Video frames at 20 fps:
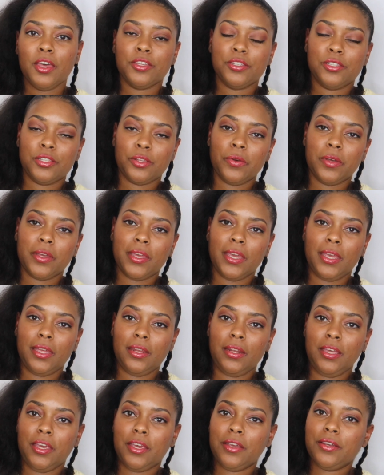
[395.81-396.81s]
So
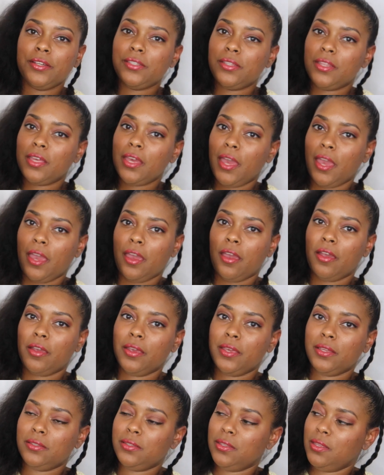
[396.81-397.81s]
again, here's the hair.
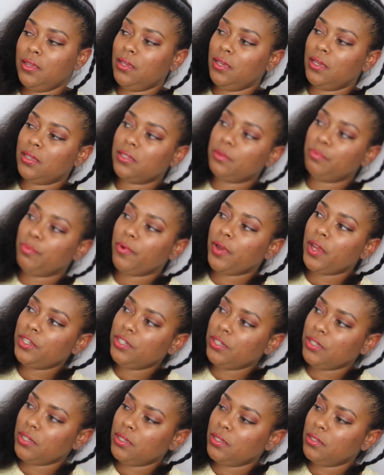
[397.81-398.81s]
It's the
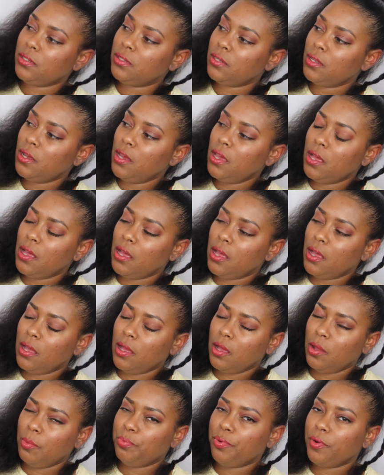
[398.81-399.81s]
Expressions
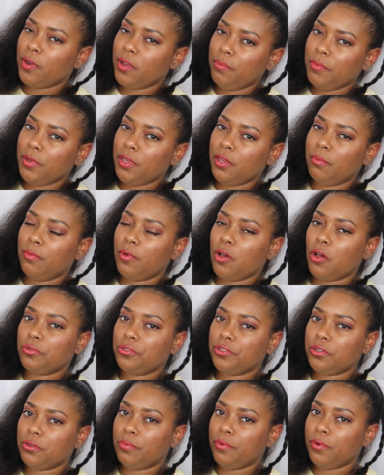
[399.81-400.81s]
Premium
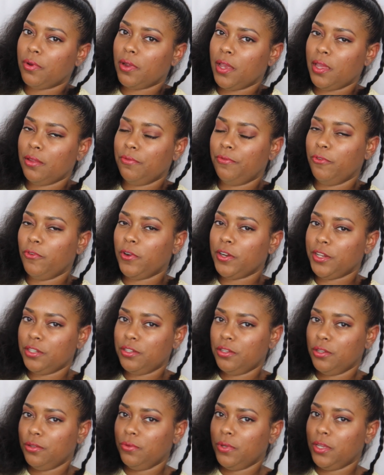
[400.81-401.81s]
Ultra Braid
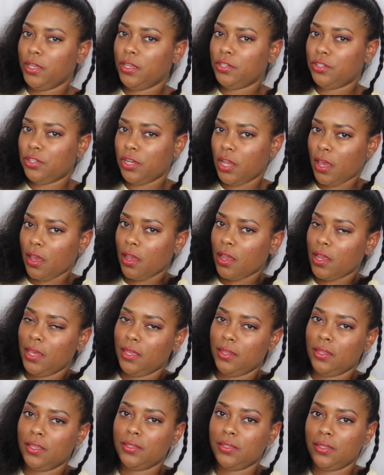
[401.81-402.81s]
42 inch hair,
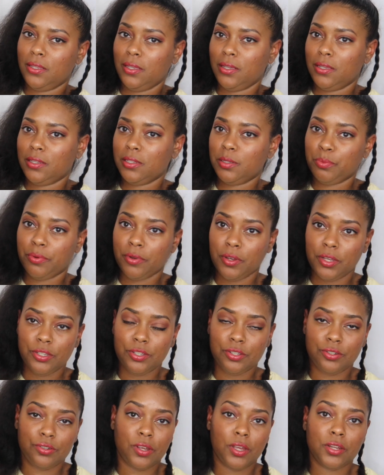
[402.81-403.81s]
and this is
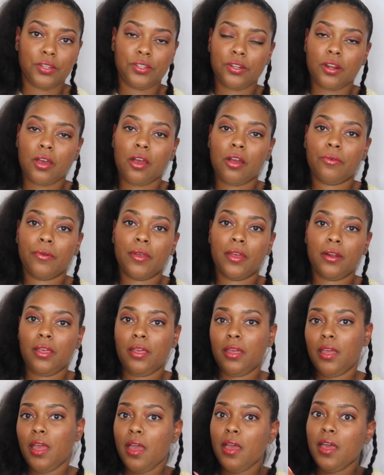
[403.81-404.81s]
pre-stretched
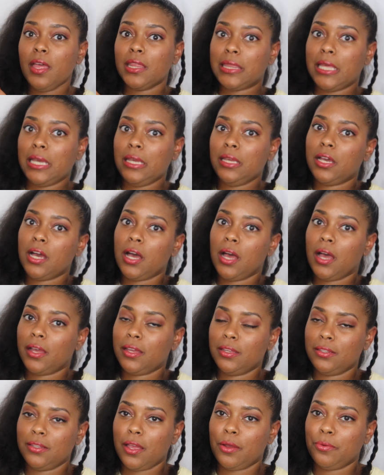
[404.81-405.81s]
already. Thank God,
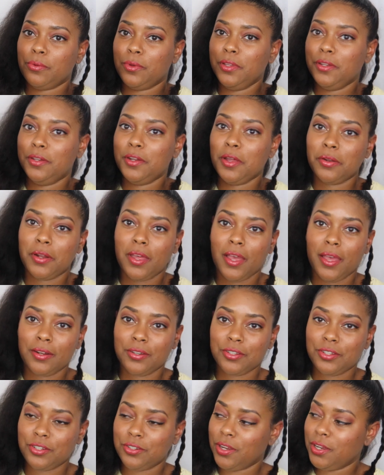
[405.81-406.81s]
because I really don't know how
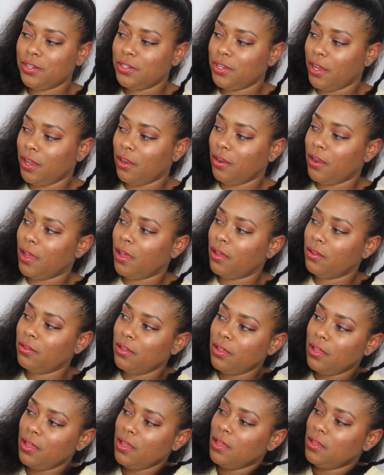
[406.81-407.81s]
to stretch hair out
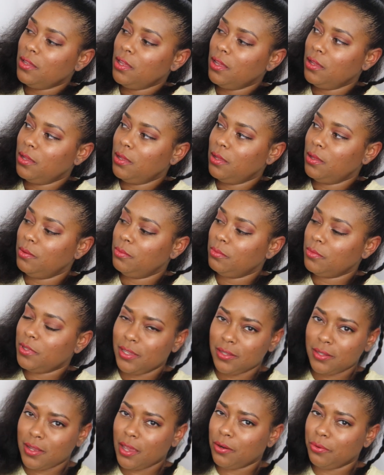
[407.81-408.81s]

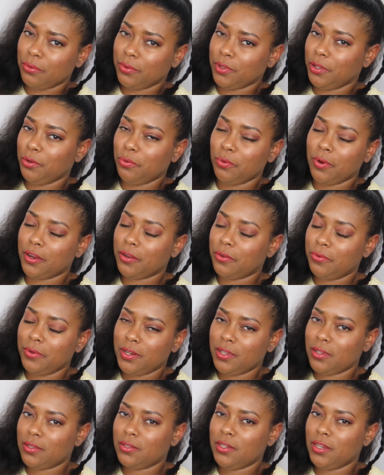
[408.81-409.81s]
because I don't really work
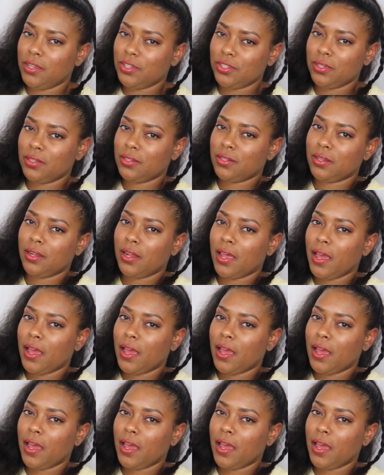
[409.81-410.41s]
with extensions a